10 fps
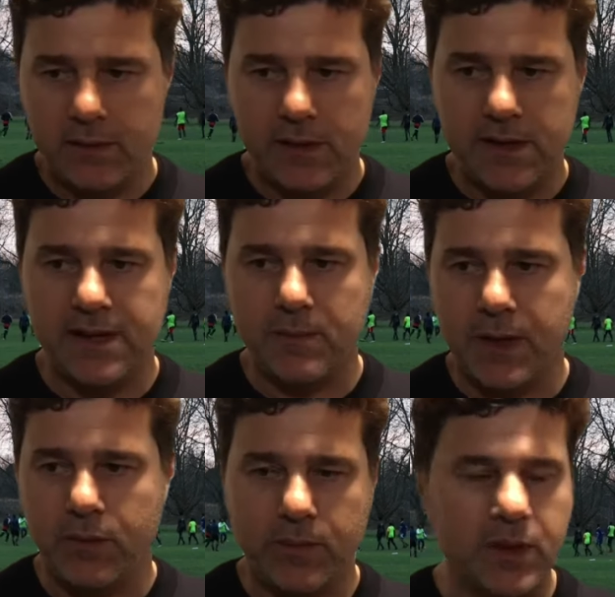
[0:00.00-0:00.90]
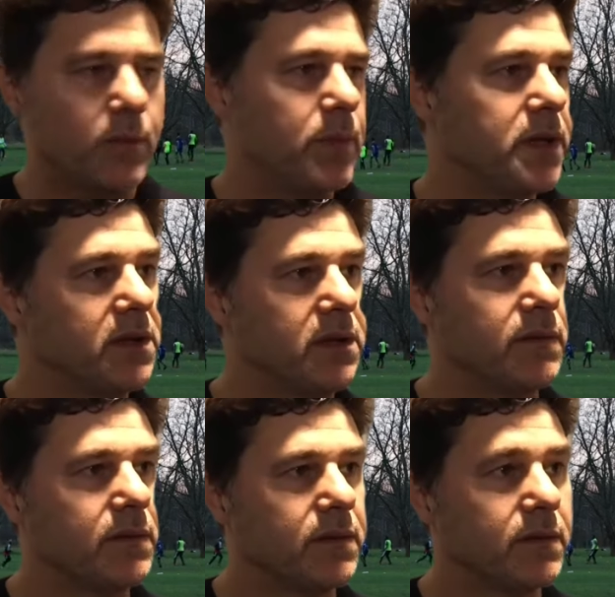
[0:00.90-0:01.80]
It's about be competitive.
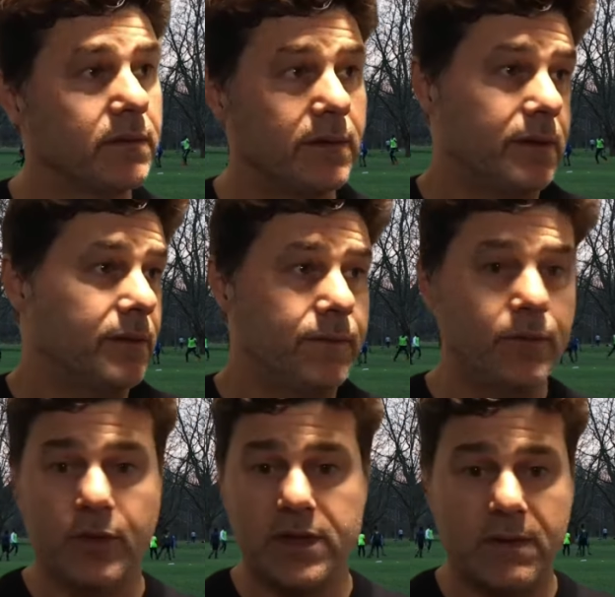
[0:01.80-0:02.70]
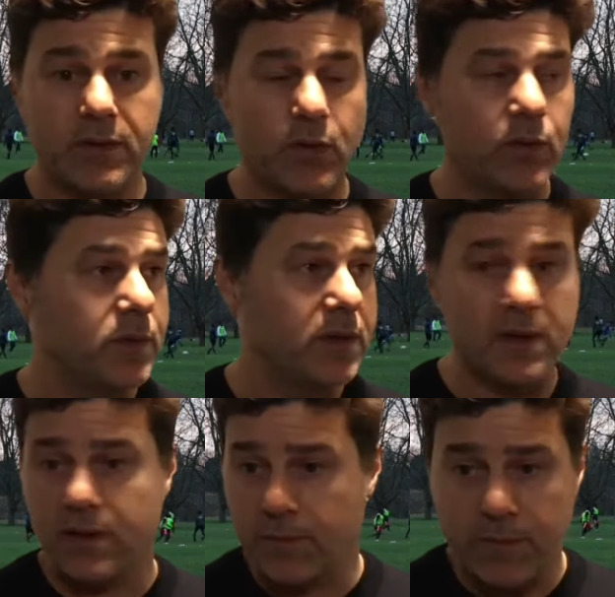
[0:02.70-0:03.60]
Football is about
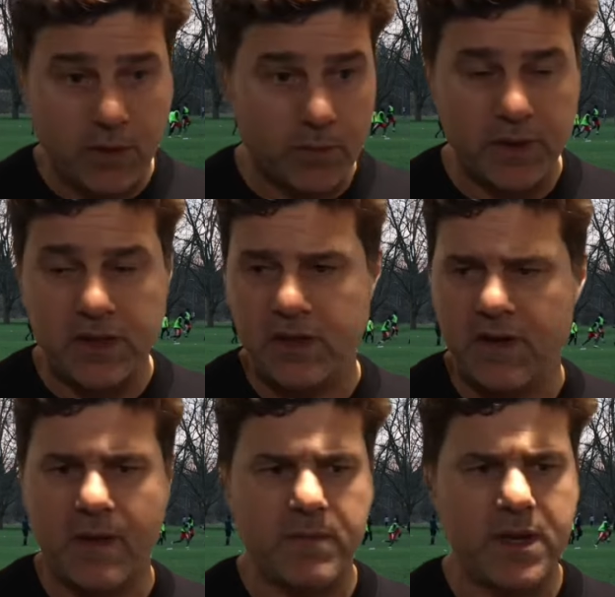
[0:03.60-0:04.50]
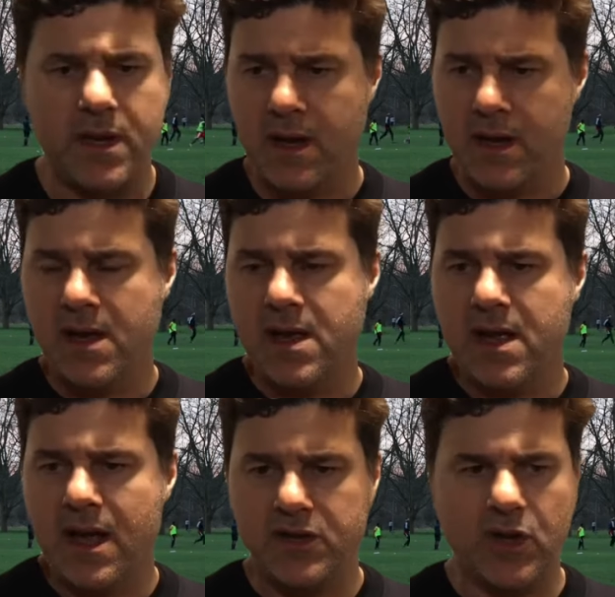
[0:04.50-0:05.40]
to be competitive and be
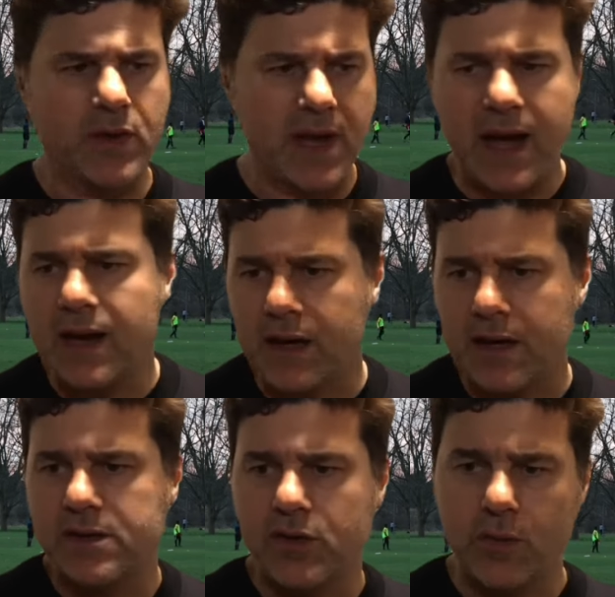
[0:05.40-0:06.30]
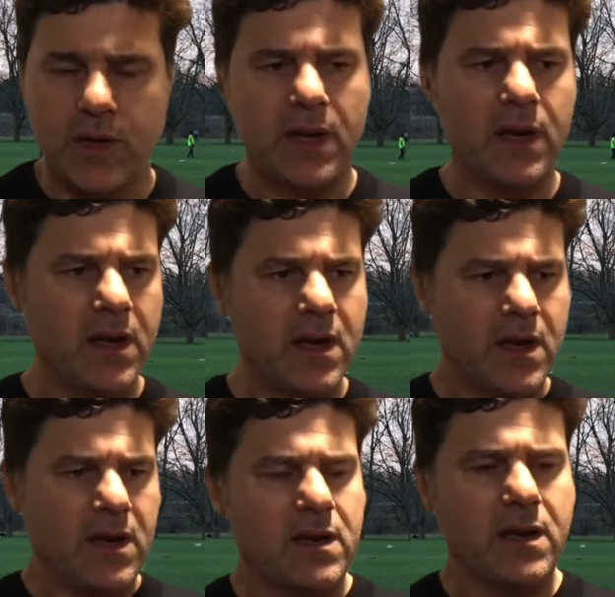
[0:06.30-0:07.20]
and show the anger and show the
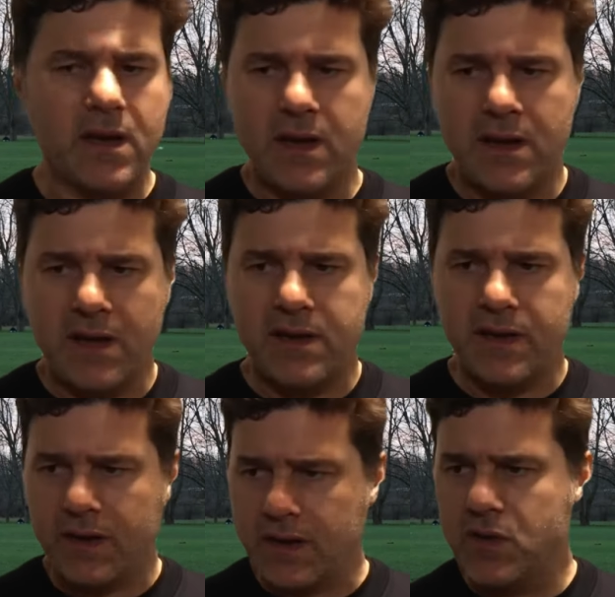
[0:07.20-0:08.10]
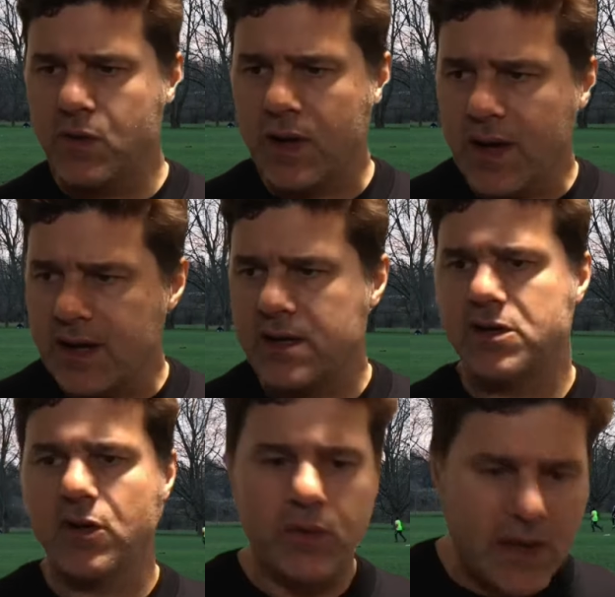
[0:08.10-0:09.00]
that you care,
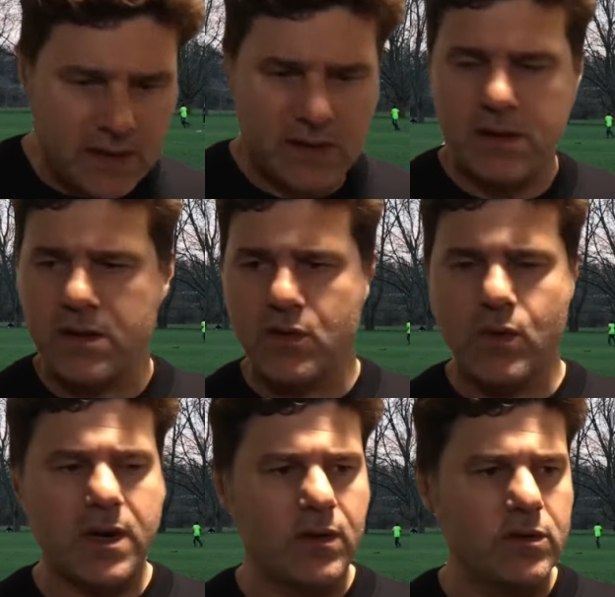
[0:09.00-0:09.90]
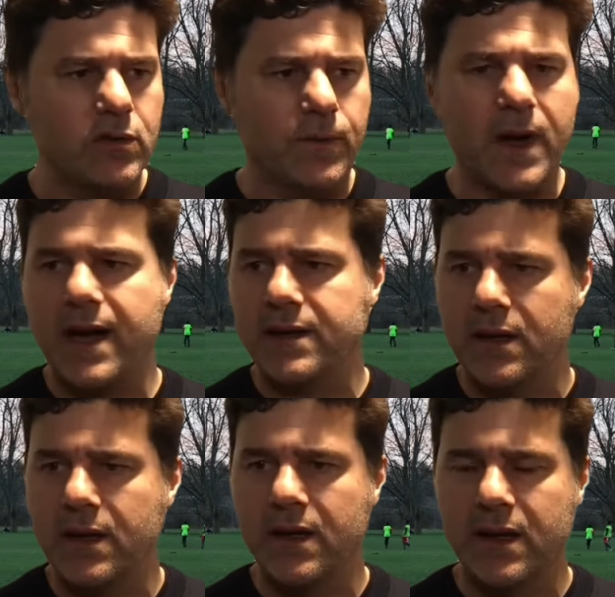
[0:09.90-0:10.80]
show that you are going to fight.
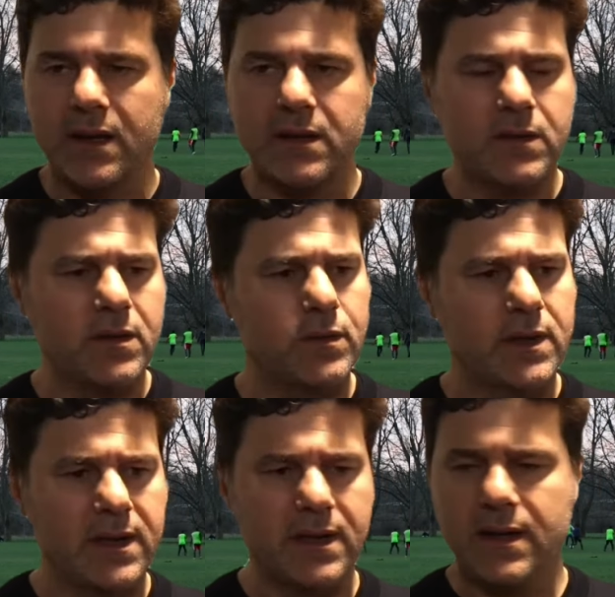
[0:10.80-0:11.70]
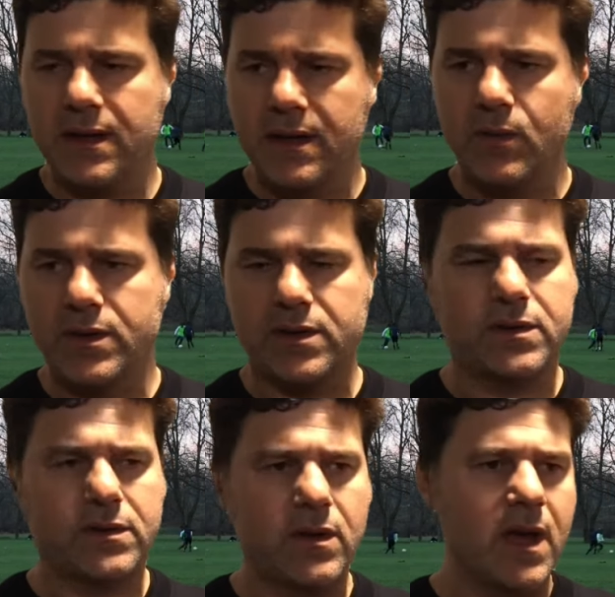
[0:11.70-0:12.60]
It
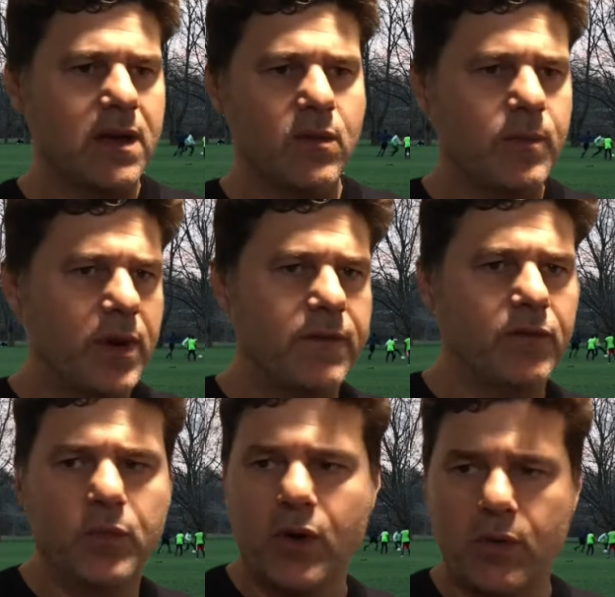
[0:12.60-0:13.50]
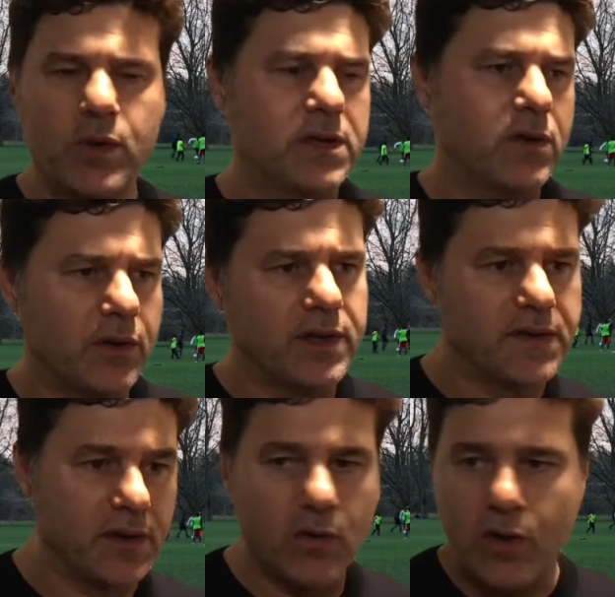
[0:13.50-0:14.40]
was okay. We play football. We scored the
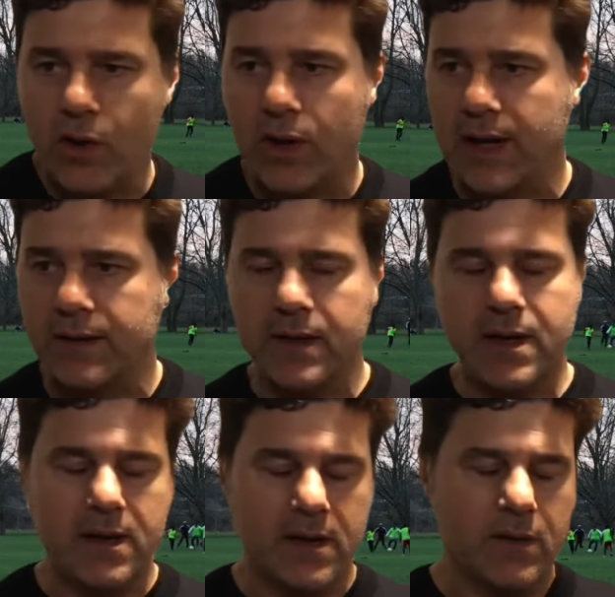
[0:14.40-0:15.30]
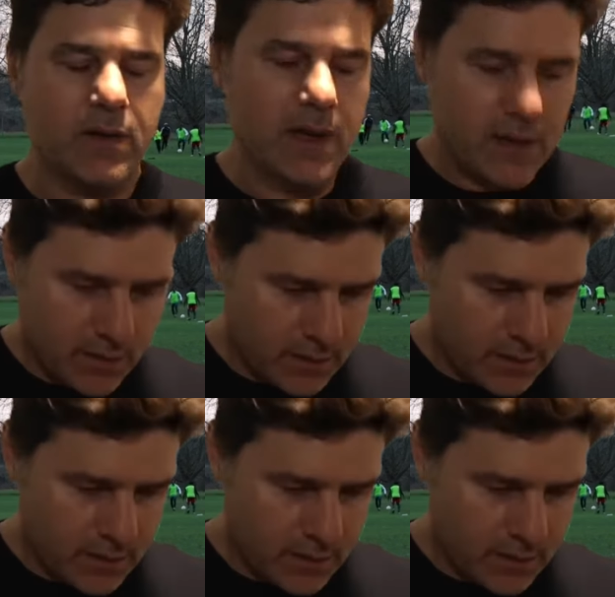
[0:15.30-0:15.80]
second goal, and okay,